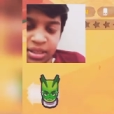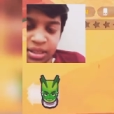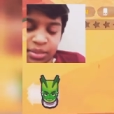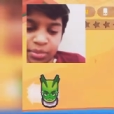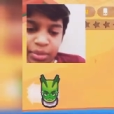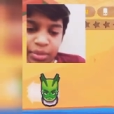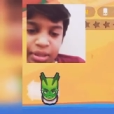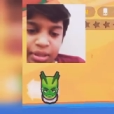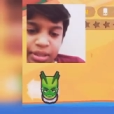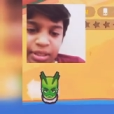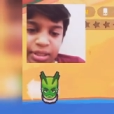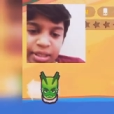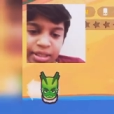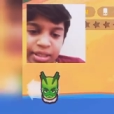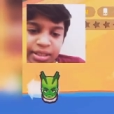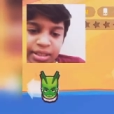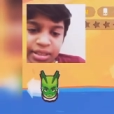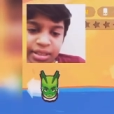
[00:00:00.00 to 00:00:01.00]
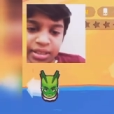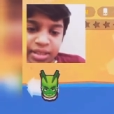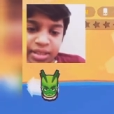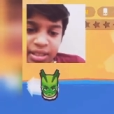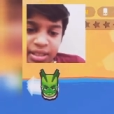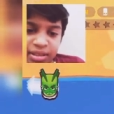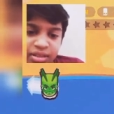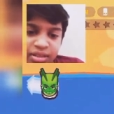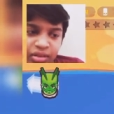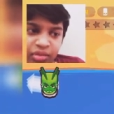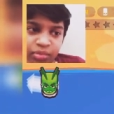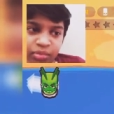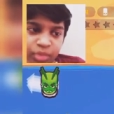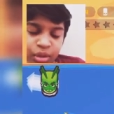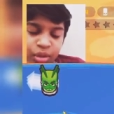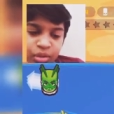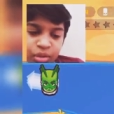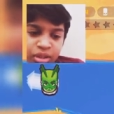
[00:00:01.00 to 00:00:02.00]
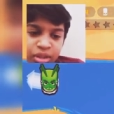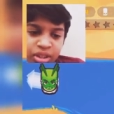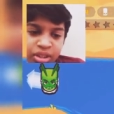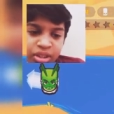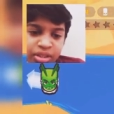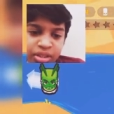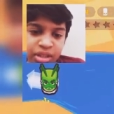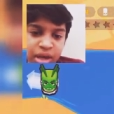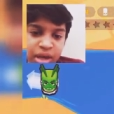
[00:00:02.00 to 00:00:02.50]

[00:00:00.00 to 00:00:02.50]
but I think so because